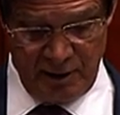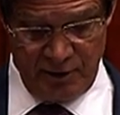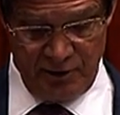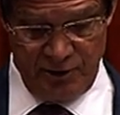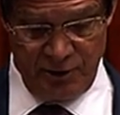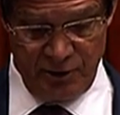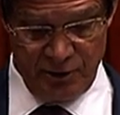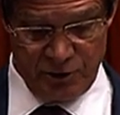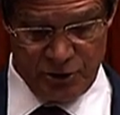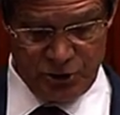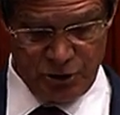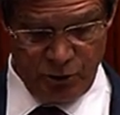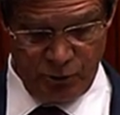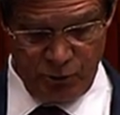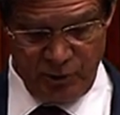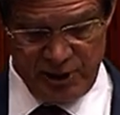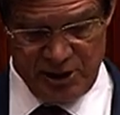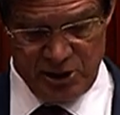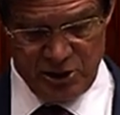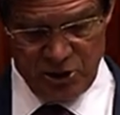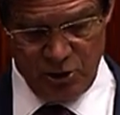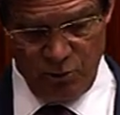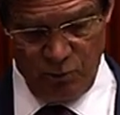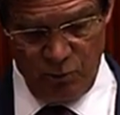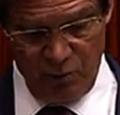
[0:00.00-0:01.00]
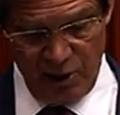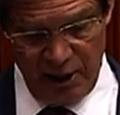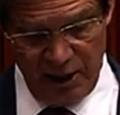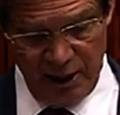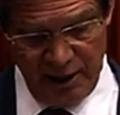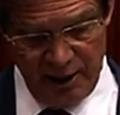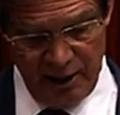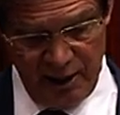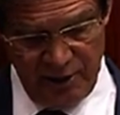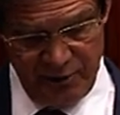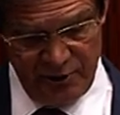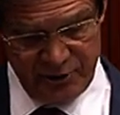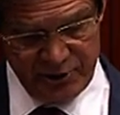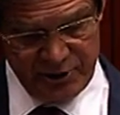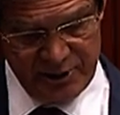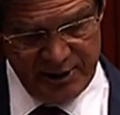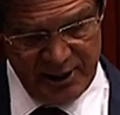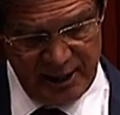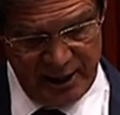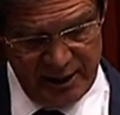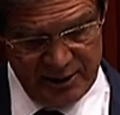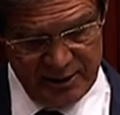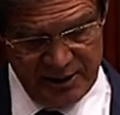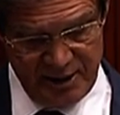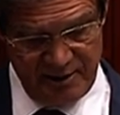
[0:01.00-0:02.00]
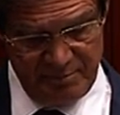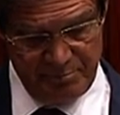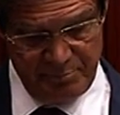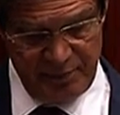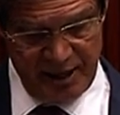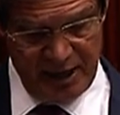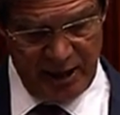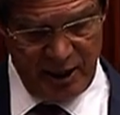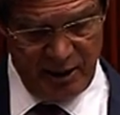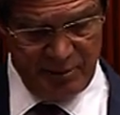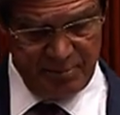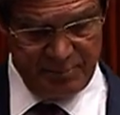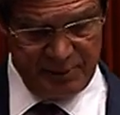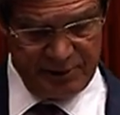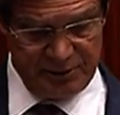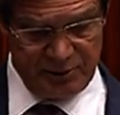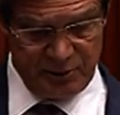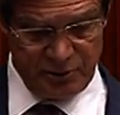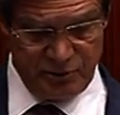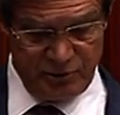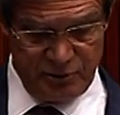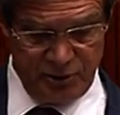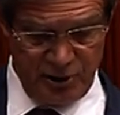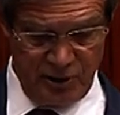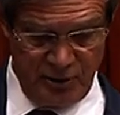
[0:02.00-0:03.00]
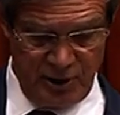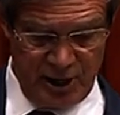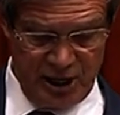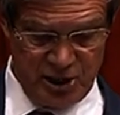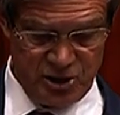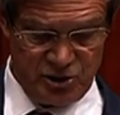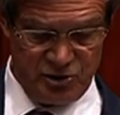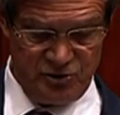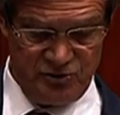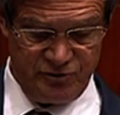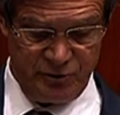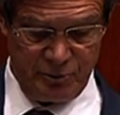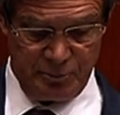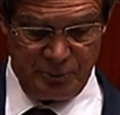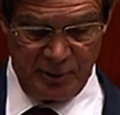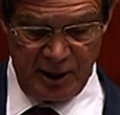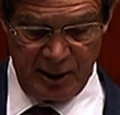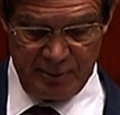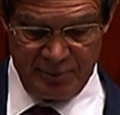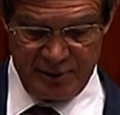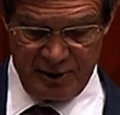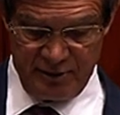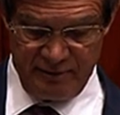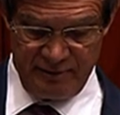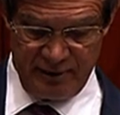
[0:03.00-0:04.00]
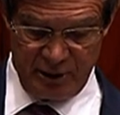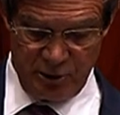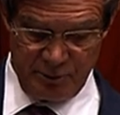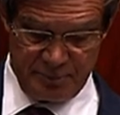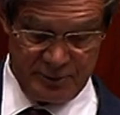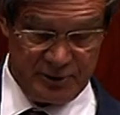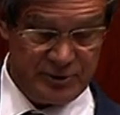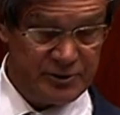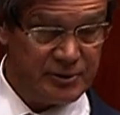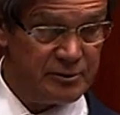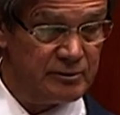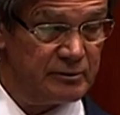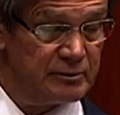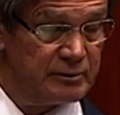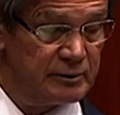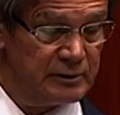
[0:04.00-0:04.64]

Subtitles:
There is a reason why other states have banned political donations for property developers.